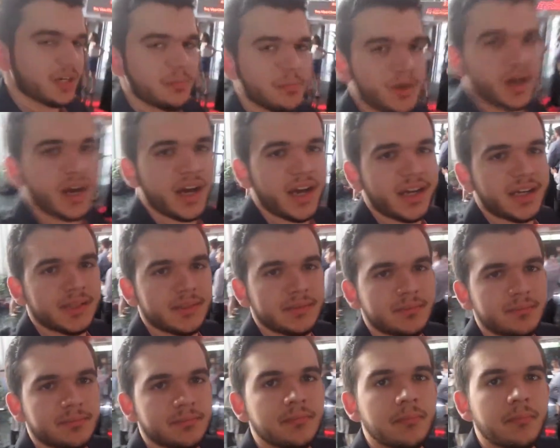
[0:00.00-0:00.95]
shared mine,
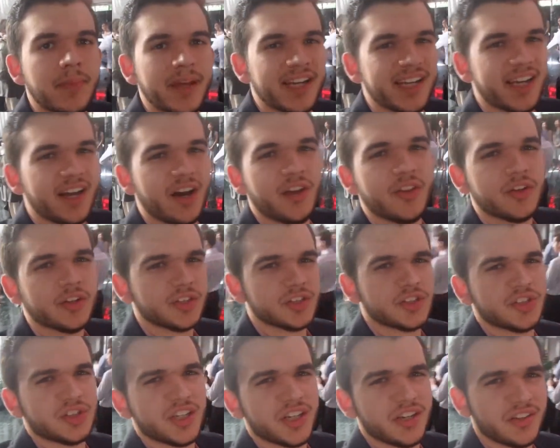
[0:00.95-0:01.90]
many others
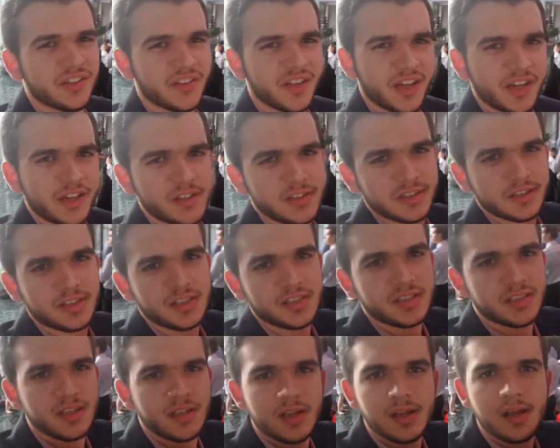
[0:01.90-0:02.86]
shared theirs.
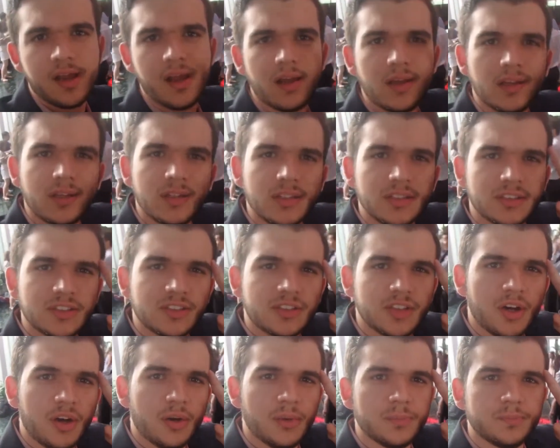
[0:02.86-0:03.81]

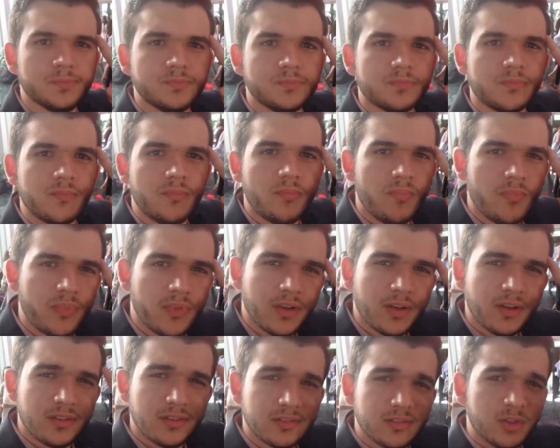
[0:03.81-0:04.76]
So
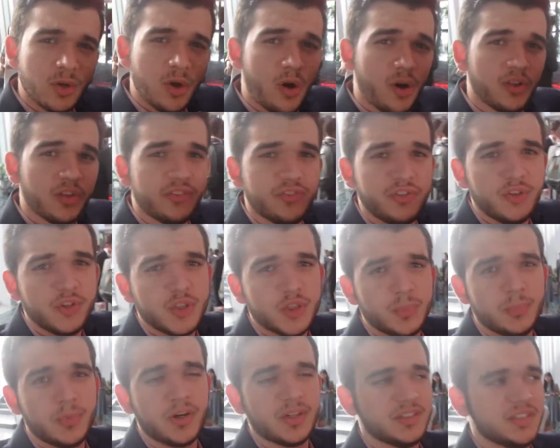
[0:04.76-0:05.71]
to all the
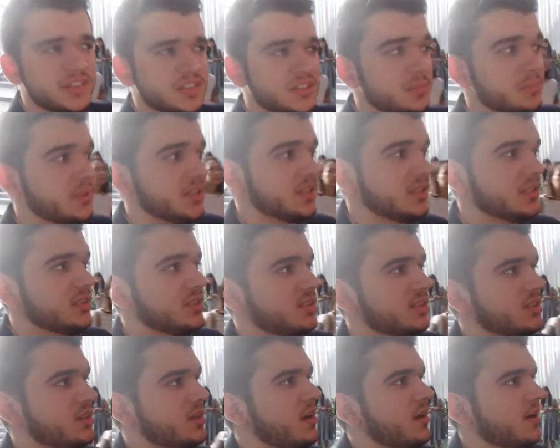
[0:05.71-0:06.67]
future participants,
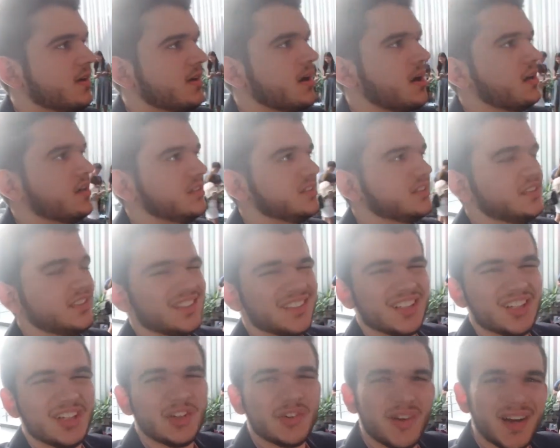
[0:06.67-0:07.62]
this is
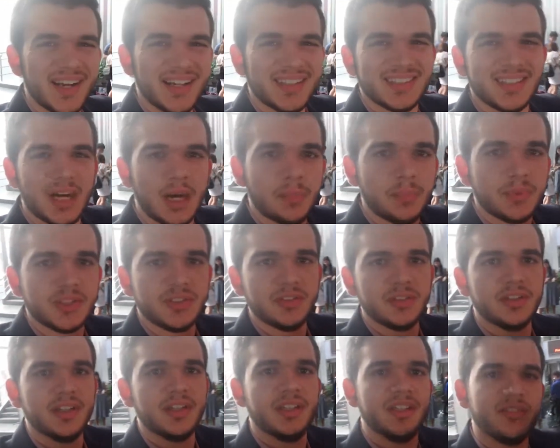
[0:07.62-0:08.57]
a great
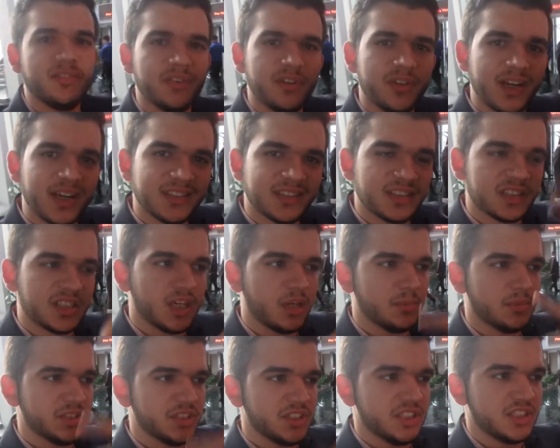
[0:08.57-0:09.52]
opportunity for you guys to come and